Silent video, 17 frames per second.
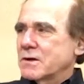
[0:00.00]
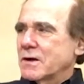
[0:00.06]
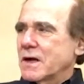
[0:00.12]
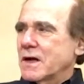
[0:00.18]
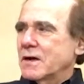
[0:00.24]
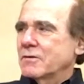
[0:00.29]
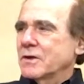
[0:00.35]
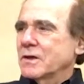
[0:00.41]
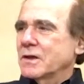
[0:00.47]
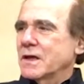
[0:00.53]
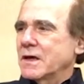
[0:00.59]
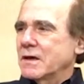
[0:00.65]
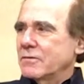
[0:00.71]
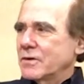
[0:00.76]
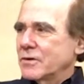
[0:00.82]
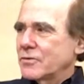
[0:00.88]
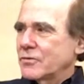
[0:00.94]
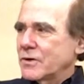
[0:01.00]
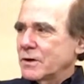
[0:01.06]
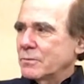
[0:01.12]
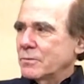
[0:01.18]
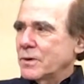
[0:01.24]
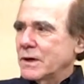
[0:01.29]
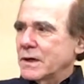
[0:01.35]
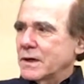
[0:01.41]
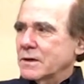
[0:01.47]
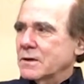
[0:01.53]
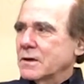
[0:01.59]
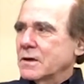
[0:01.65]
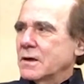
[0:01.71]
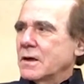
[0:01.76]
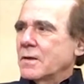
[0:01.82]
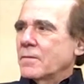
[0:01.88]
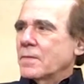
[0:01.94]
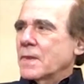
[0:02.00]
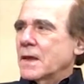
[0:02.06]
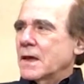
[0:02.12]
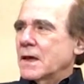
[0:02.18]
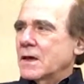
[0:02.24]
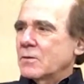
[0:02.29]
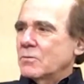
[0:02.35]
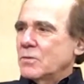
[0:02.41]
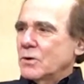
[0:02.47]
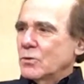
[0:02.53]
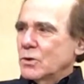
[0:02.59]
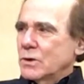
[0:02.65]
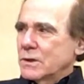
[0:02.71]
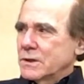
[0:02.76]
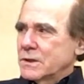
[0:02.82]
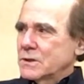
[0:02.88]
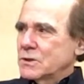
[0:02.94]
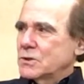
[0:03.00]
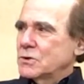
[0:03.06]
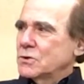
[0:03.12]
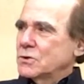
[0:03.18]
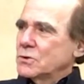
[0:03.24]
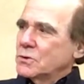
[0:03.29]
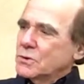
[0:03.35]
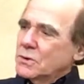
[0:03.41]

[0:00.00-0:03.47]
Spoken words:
having the heaviest impact and be willing to